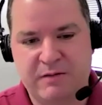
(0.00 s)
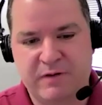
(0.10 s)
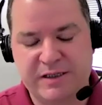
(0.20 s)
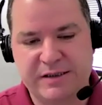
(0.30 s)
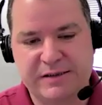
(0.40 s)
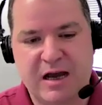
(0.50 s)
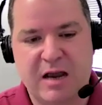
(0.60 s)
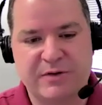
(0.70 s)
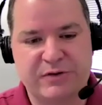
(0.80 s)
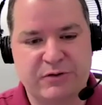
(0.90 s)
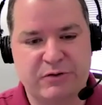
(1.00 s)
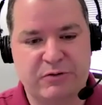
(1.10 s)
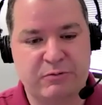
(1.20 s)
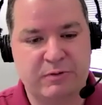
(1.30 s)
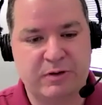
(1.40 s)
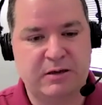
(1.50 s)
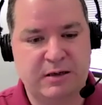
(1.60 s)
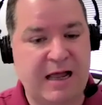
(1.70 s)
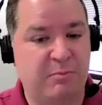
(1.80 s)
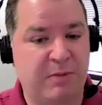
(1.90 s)
recent times to
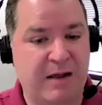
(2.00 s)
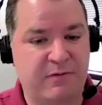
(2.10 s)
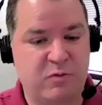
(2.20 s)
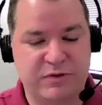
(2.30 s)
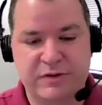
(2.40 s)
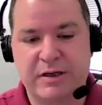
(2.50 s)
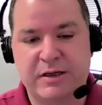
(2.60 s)
cloud platforms.